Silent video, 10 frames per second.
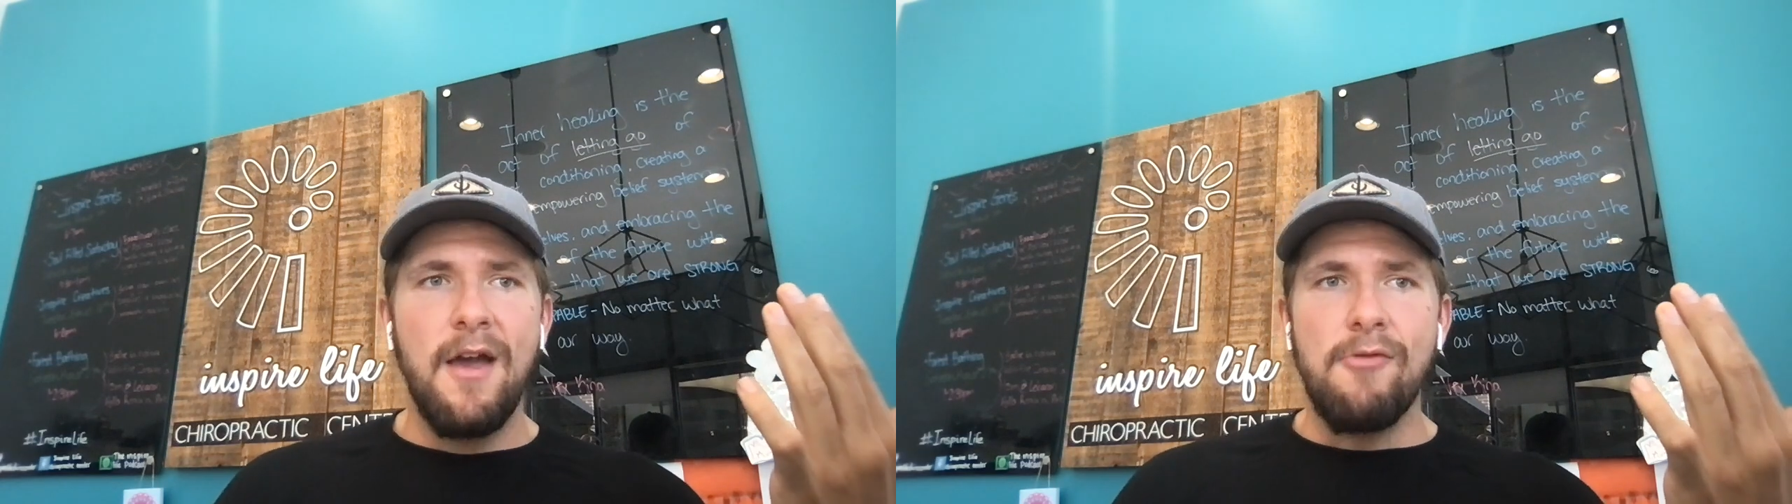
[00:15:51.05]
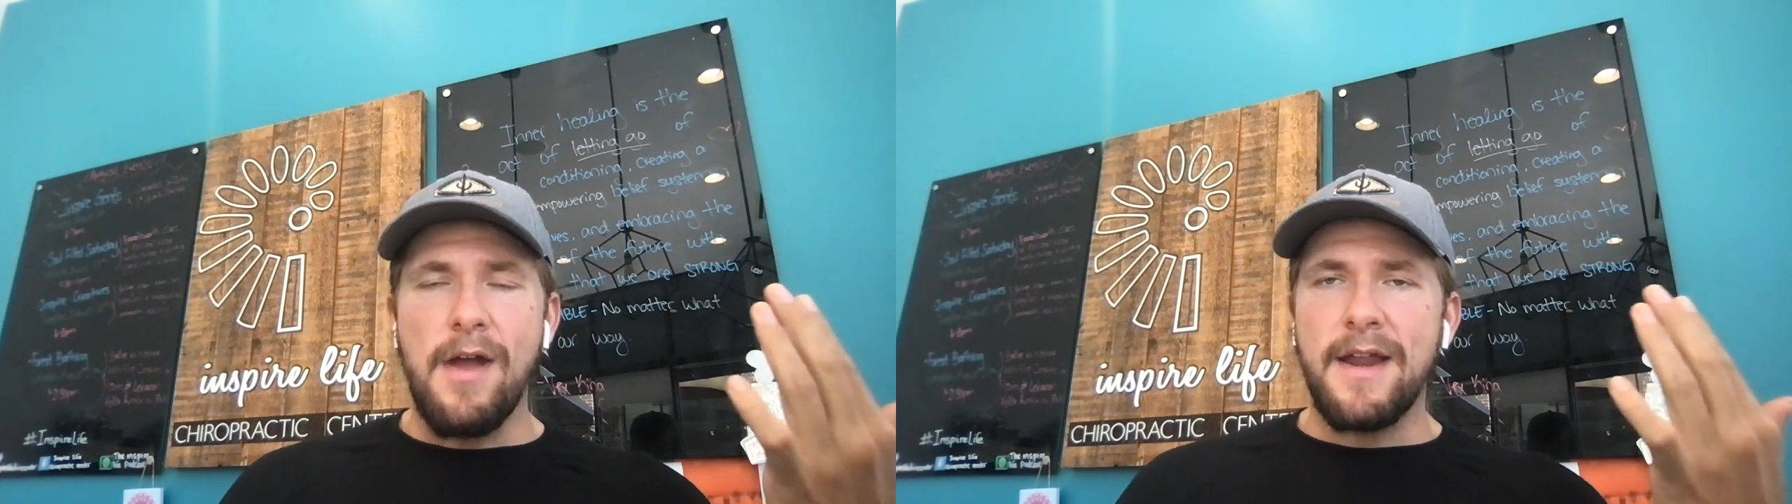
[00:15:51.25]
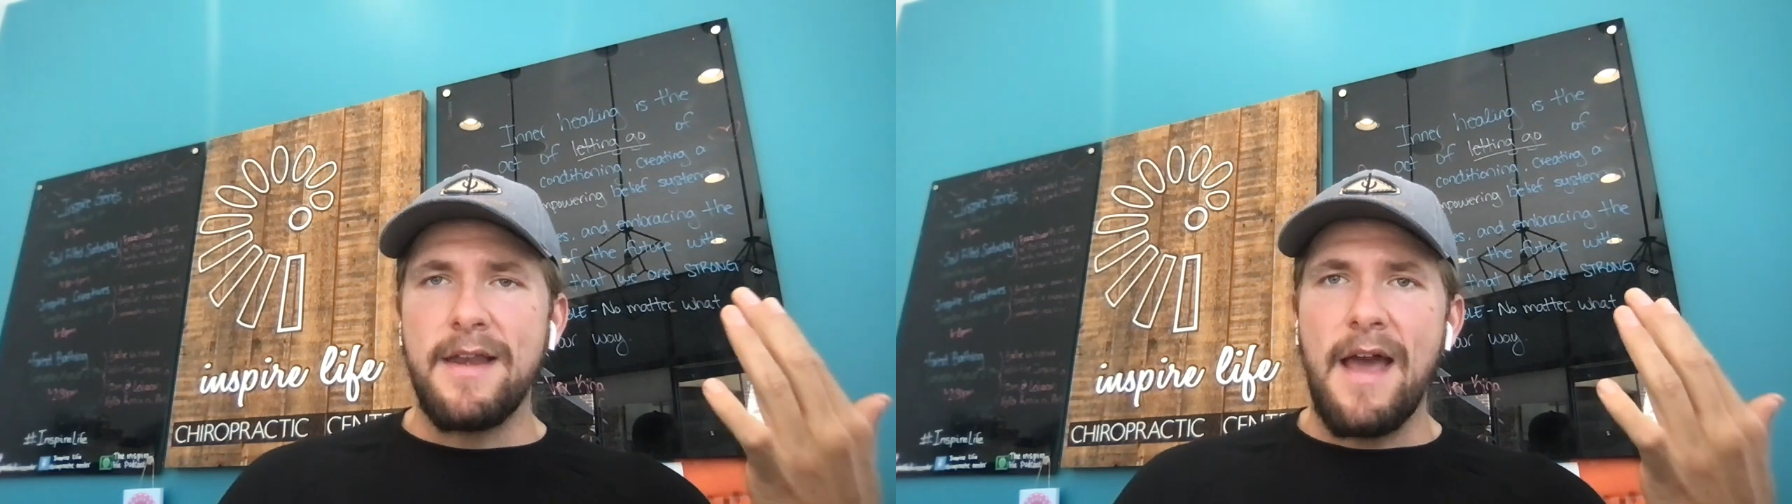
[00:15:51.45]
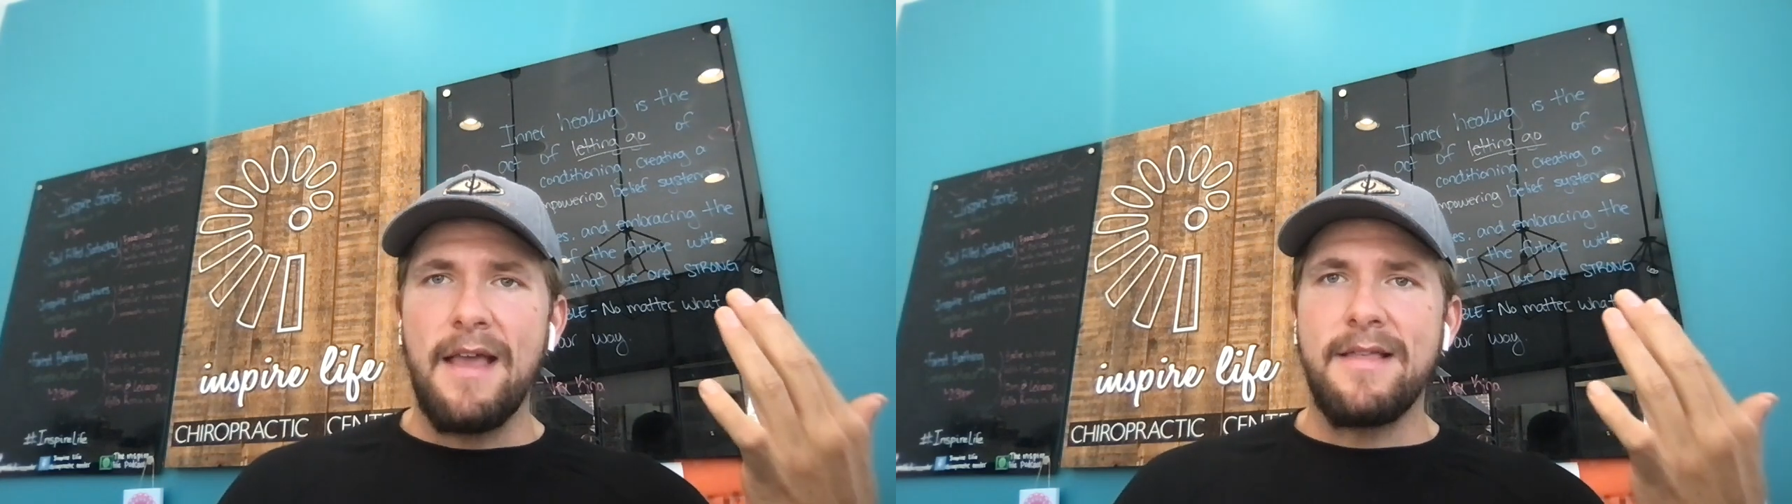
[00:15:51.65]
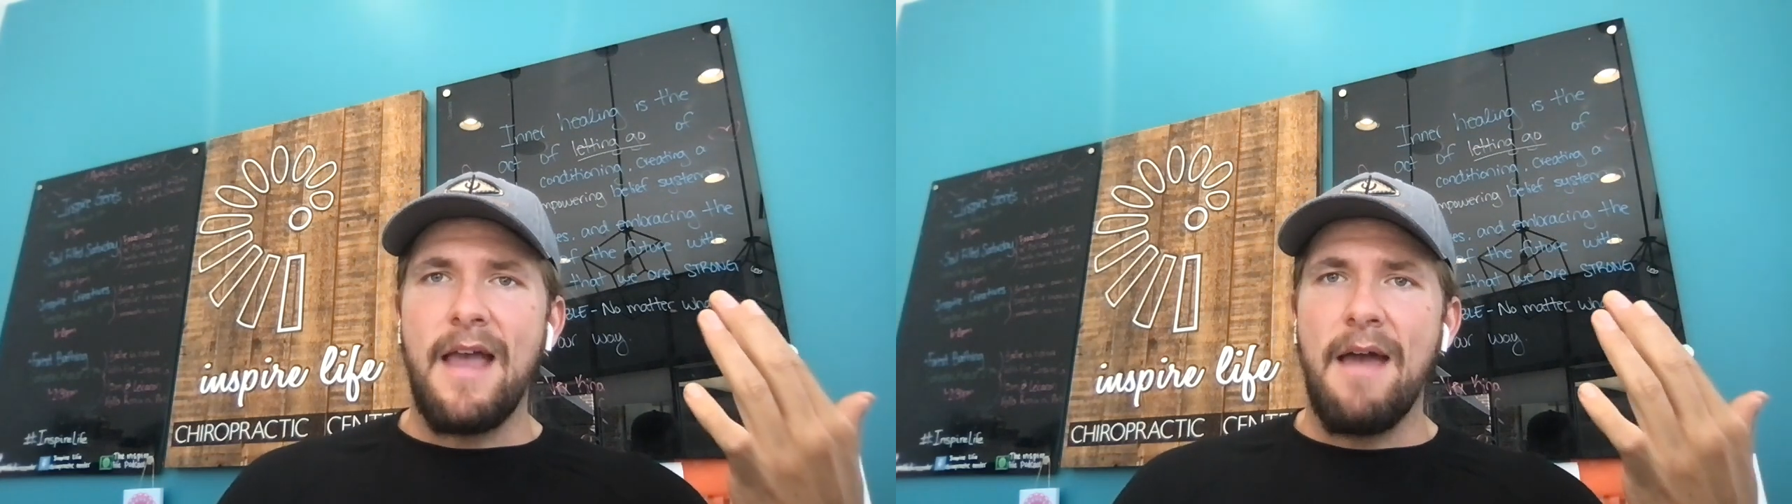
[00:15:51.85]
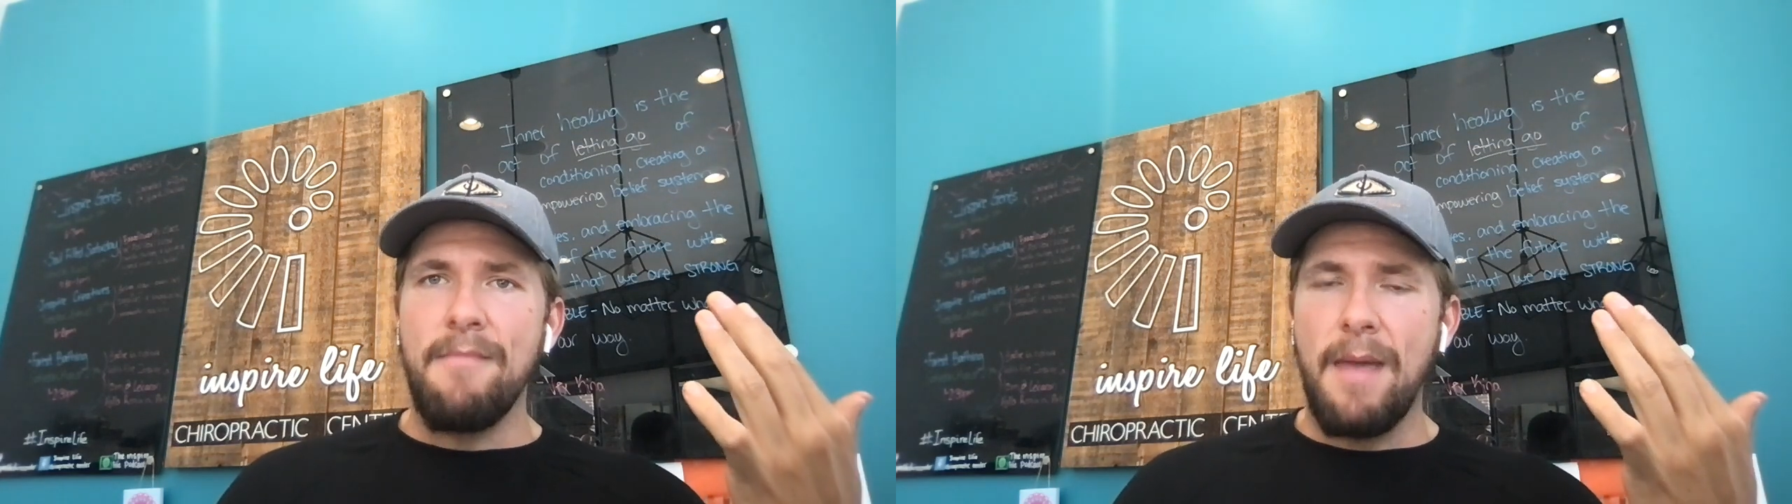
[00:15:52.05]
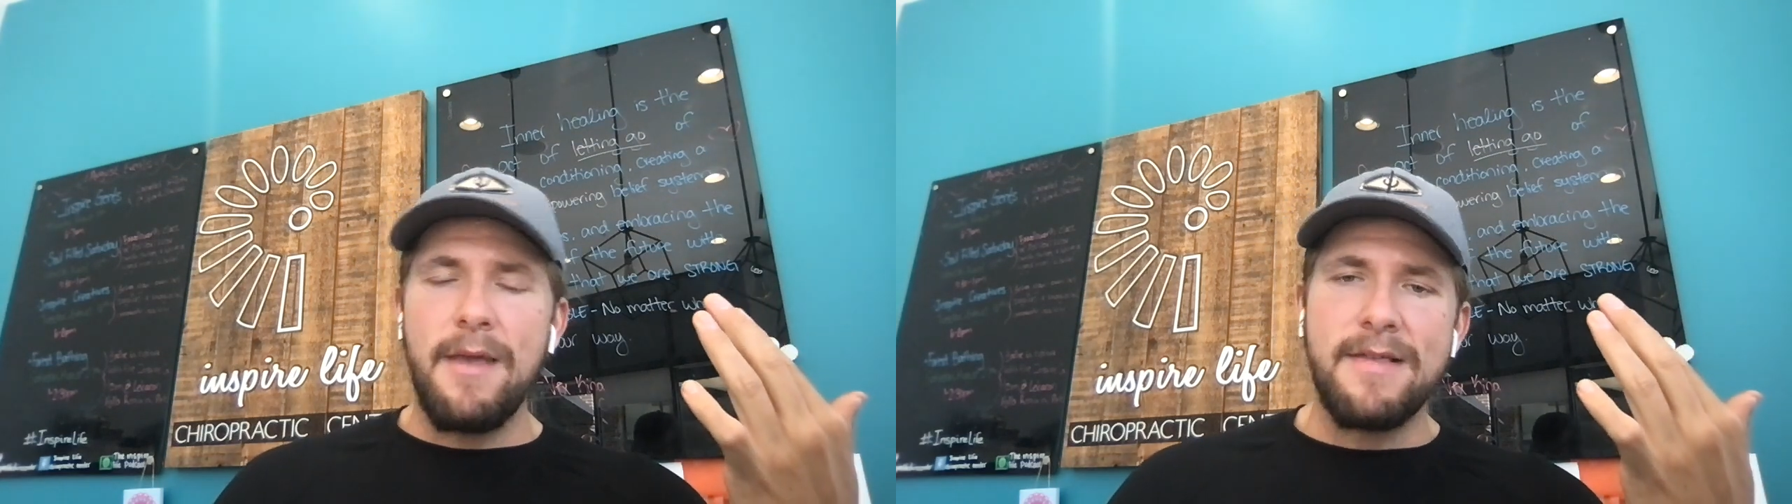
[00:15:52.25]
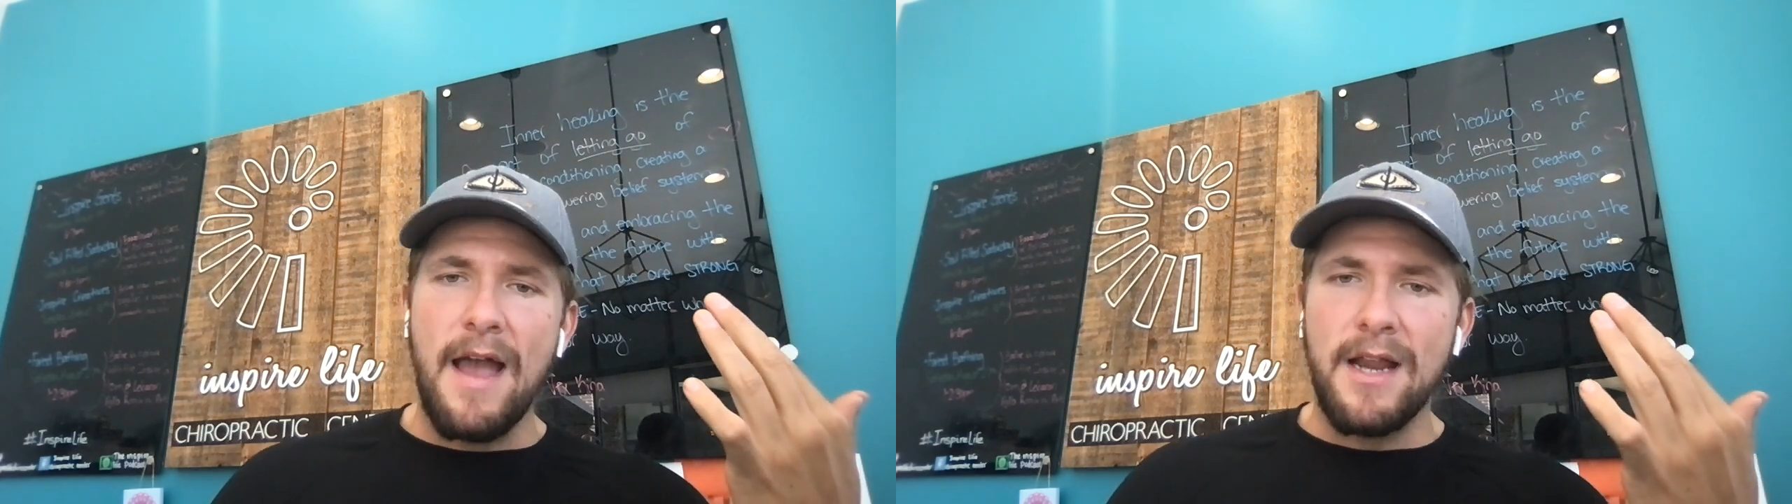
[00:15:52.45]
Recognize that maybe it's not